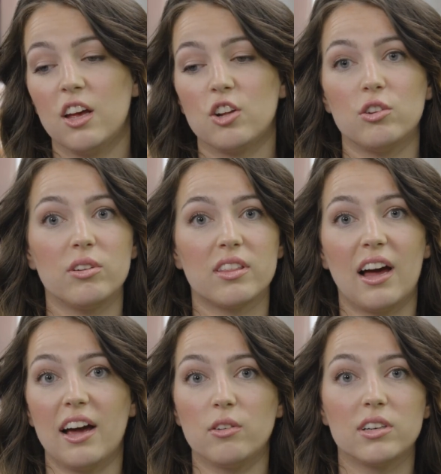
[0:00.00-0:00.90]

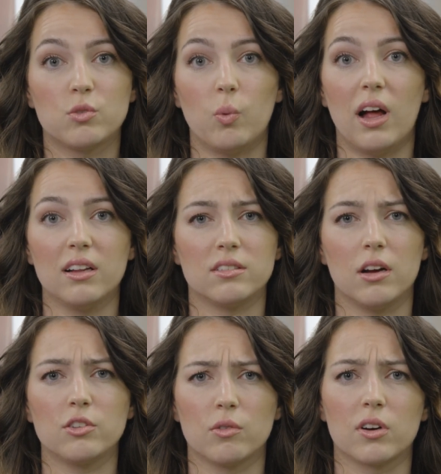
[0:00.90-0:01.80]
Glutathione as well is
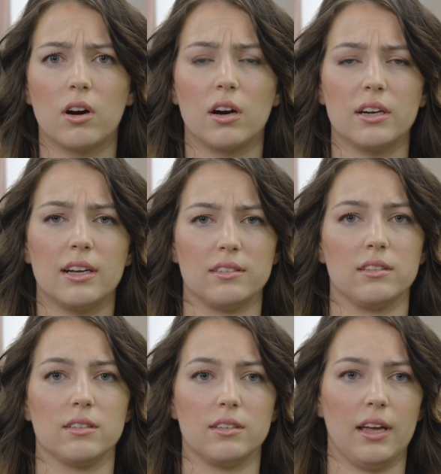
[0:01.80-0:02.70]
also regarded as
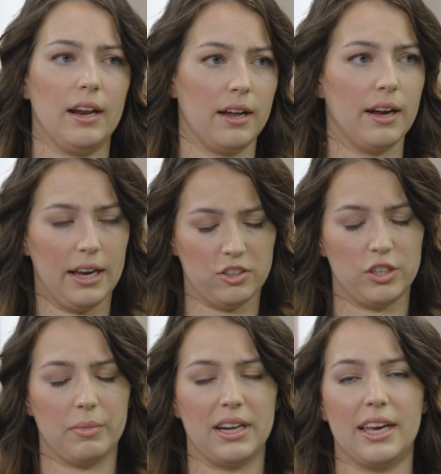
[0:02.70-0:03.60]
an
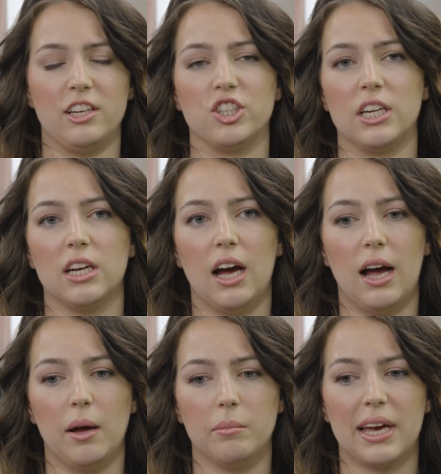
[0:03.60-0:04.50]
anti-aging medication,
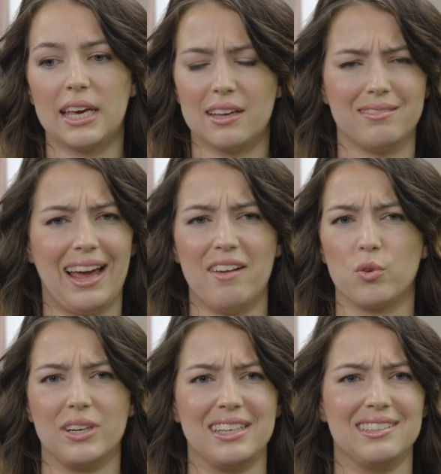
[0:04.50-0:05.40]
and
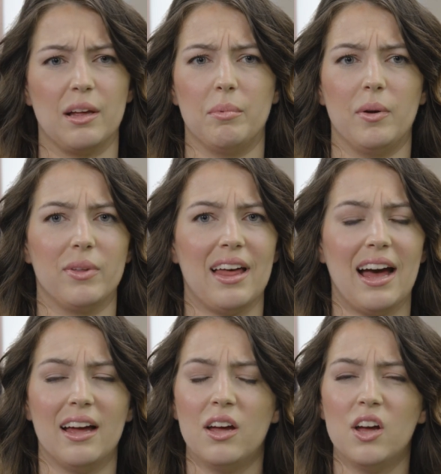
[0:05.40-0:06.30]
everyone can supplement with that.